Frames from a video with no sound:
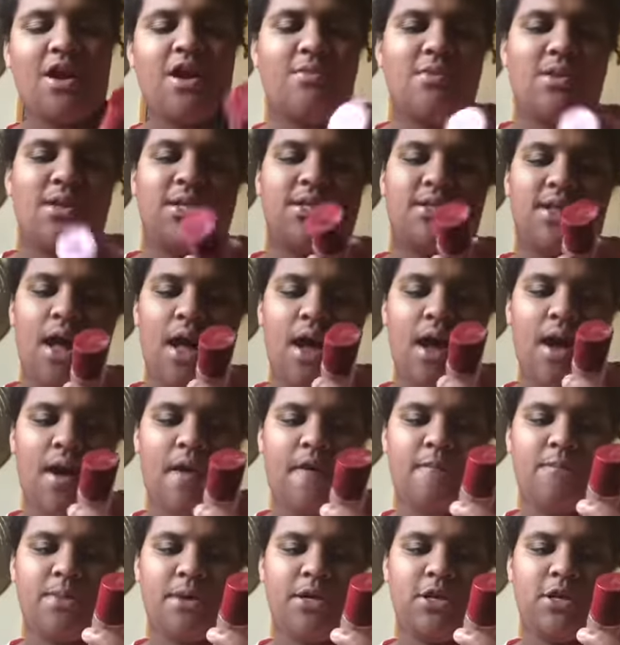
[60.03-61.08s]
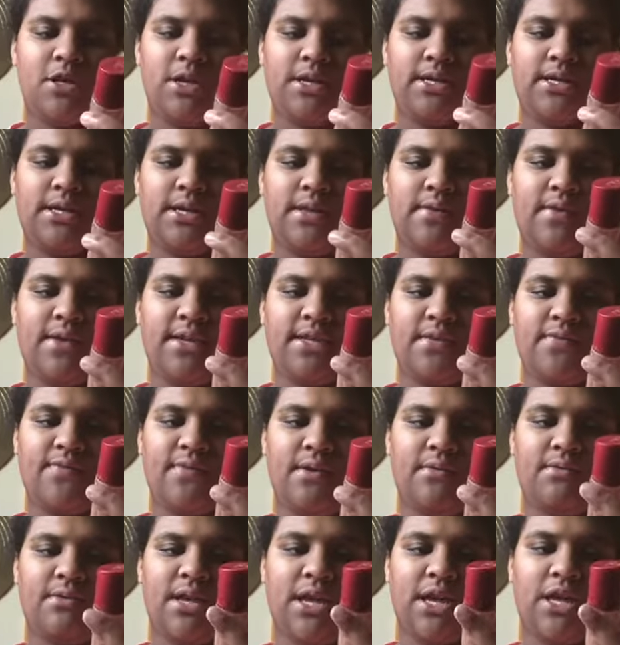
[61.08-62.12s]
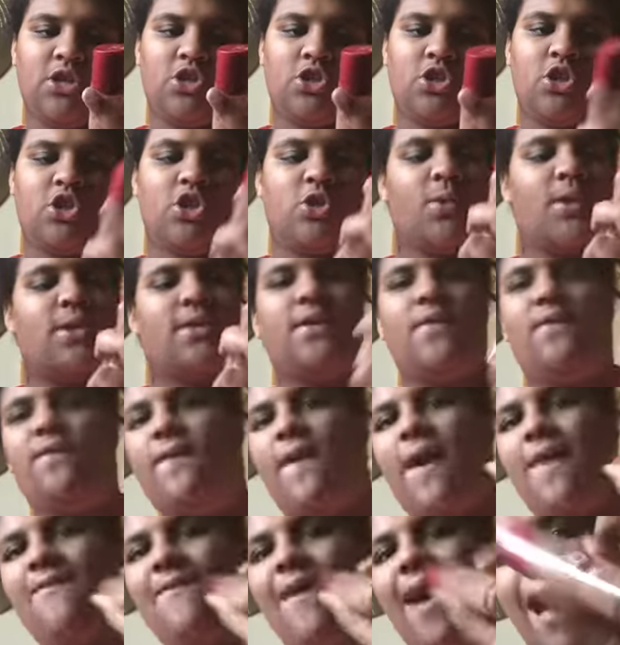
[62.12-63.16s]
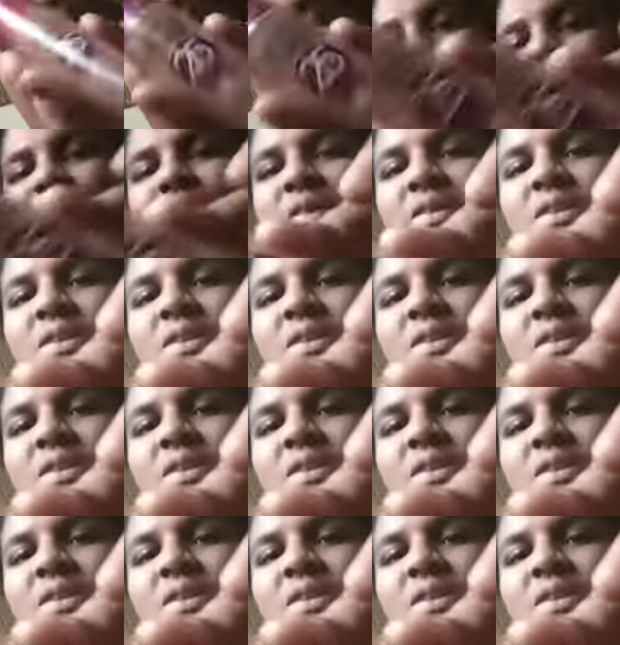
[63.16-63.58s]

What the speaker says: going to start off by using this foundation, the 25-hour